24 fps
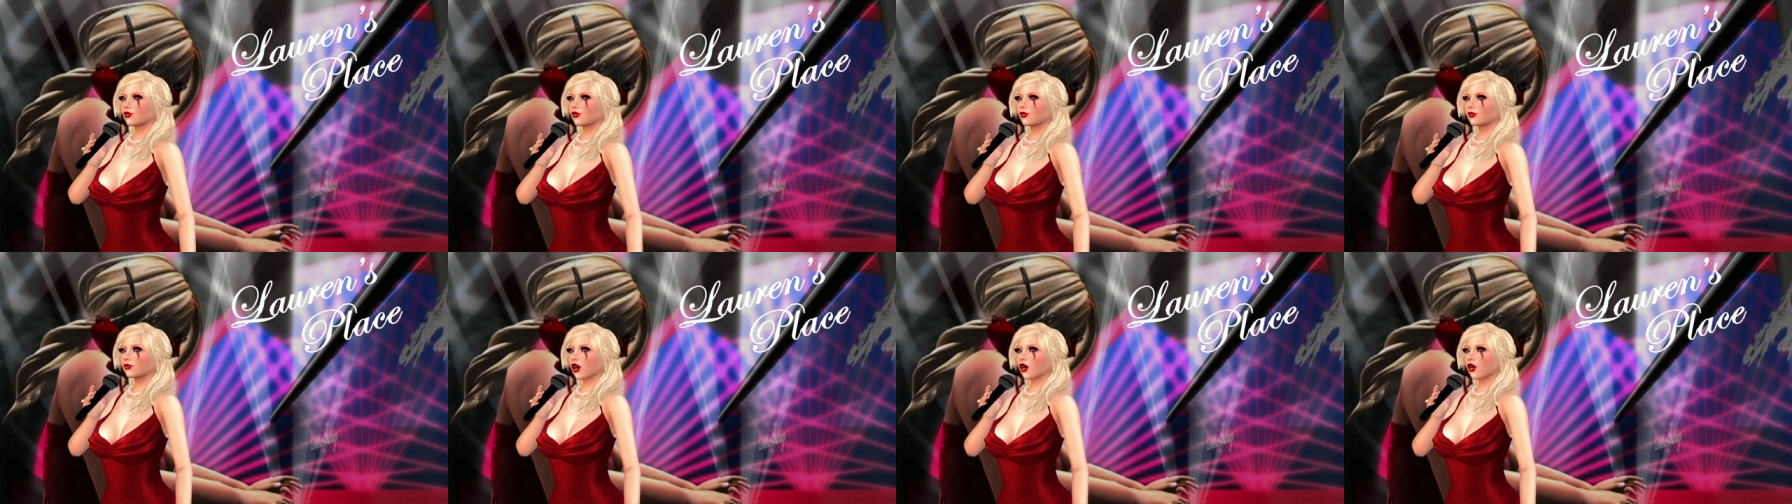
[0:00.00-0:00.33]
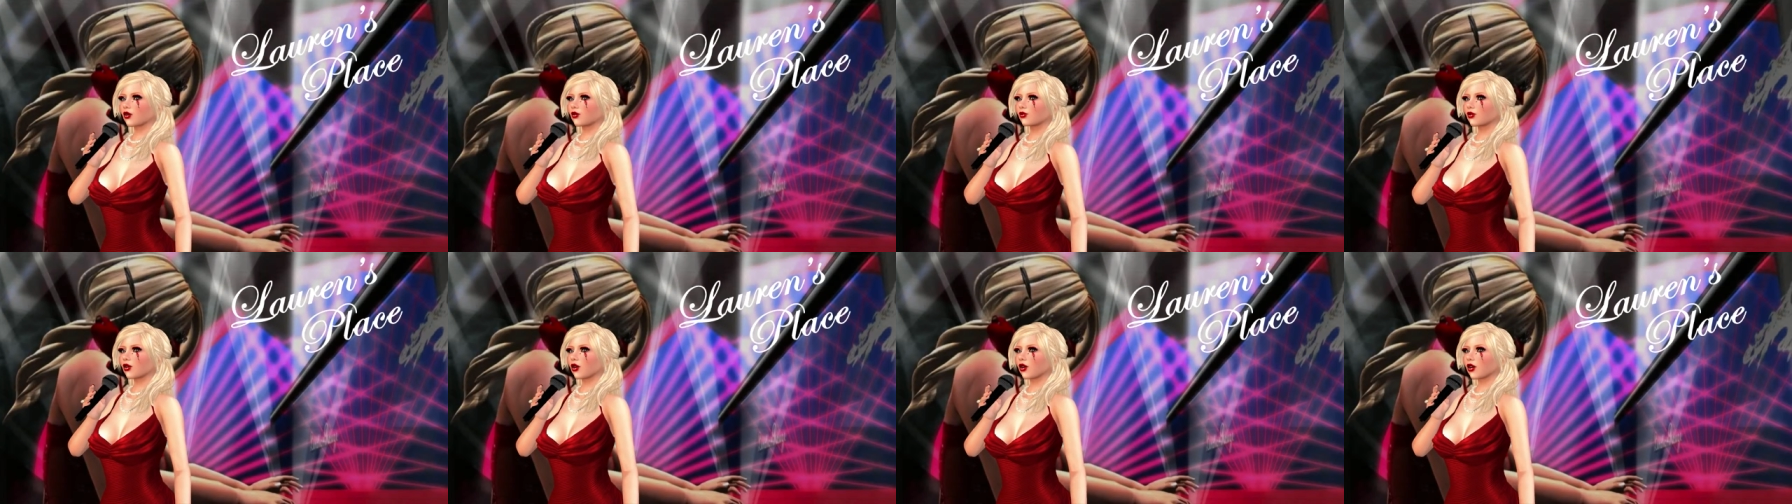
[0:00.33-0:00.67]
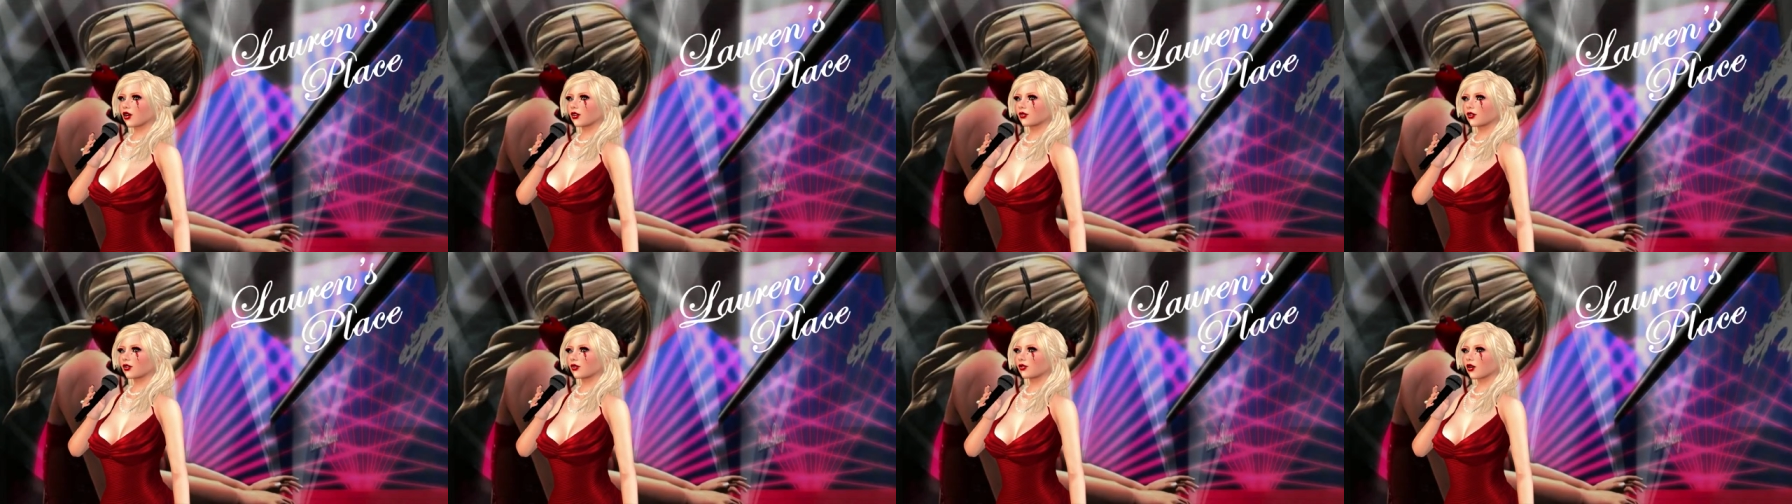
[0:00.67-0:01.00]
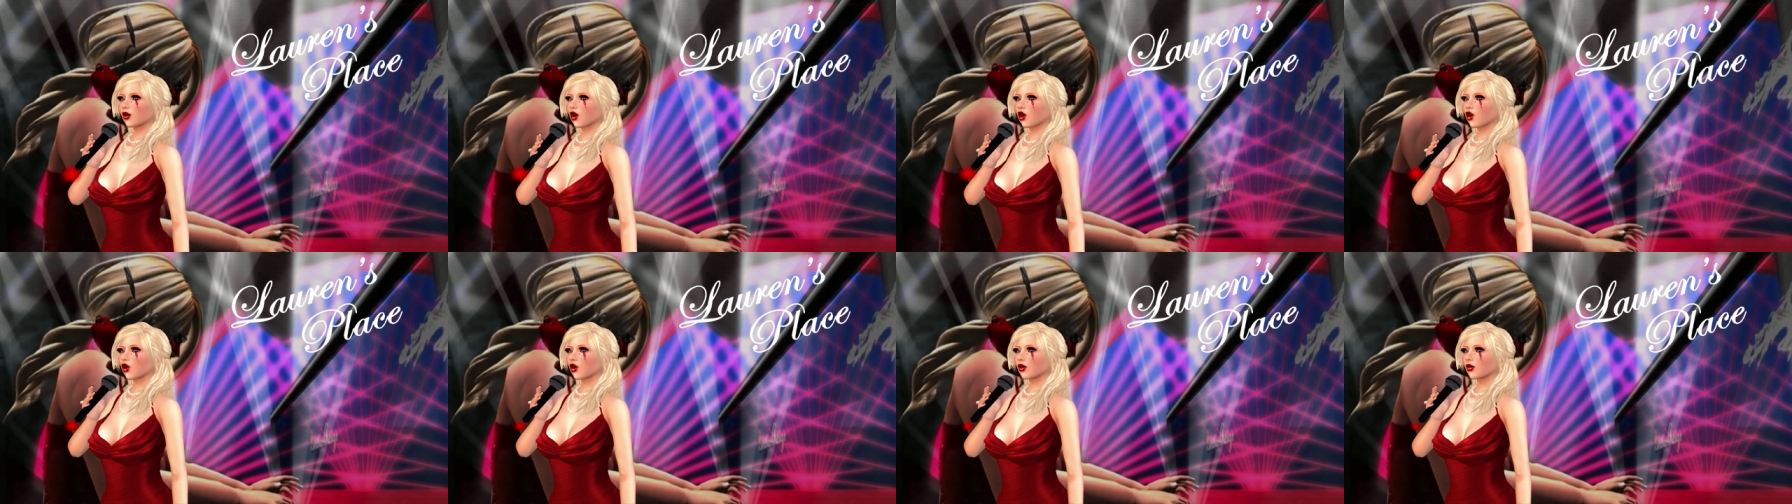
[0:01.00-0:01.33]
No, no
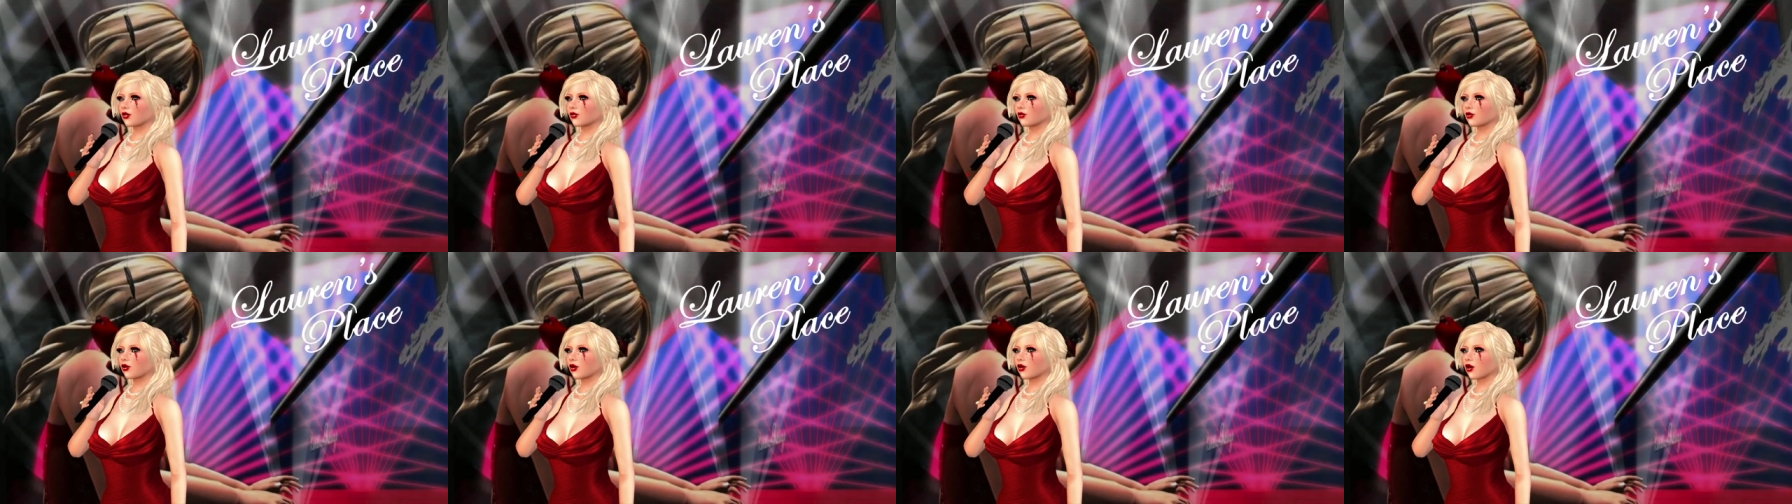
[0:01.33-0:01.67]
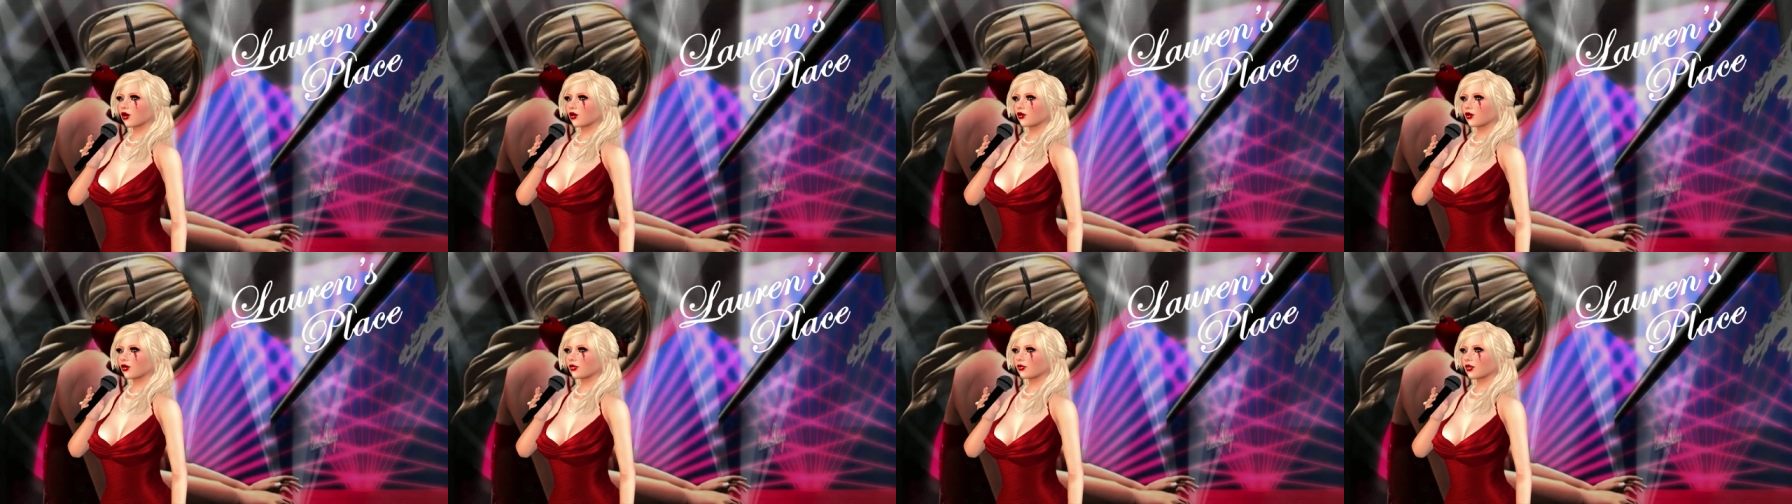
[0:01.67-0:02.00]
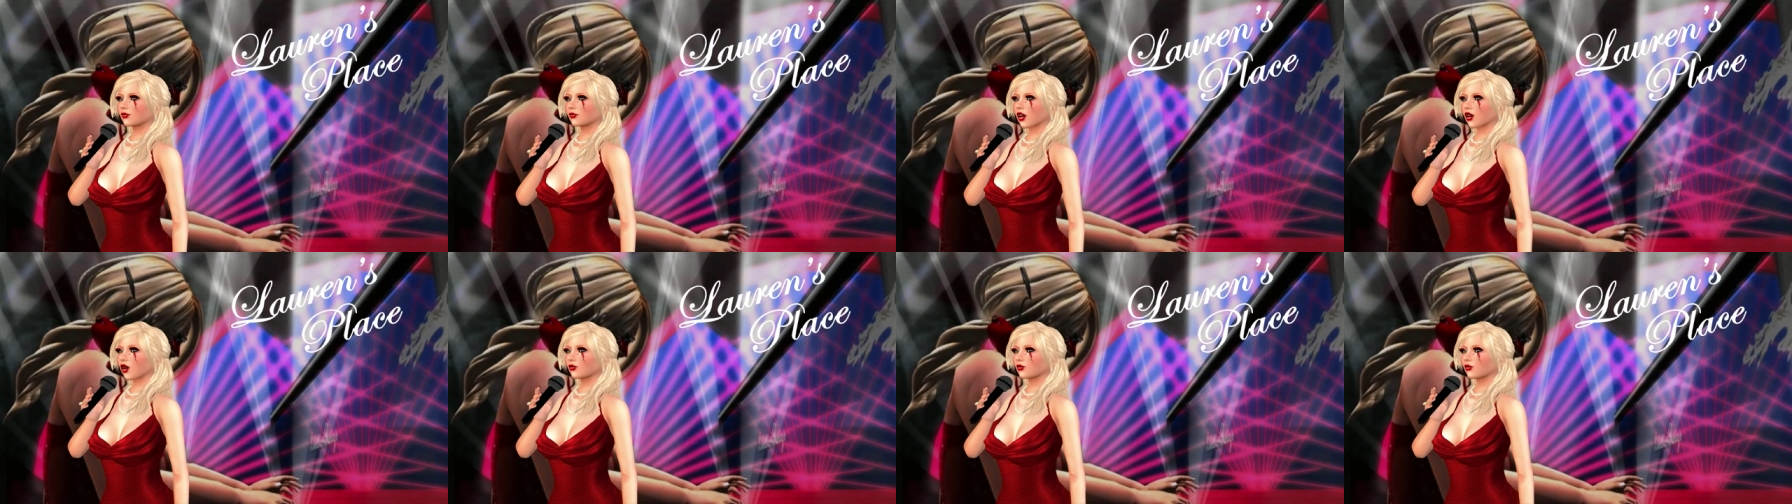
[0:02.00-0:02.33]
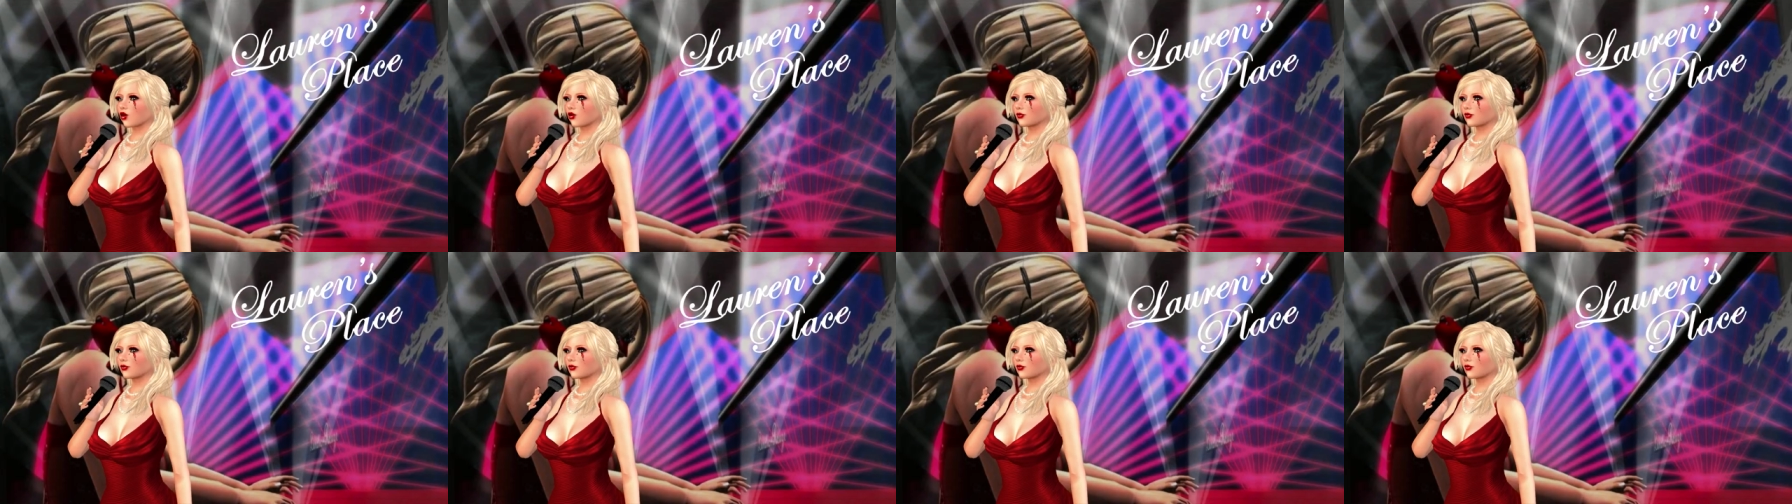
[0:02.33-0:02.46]
Mercedes. Volkswagen. Yeah.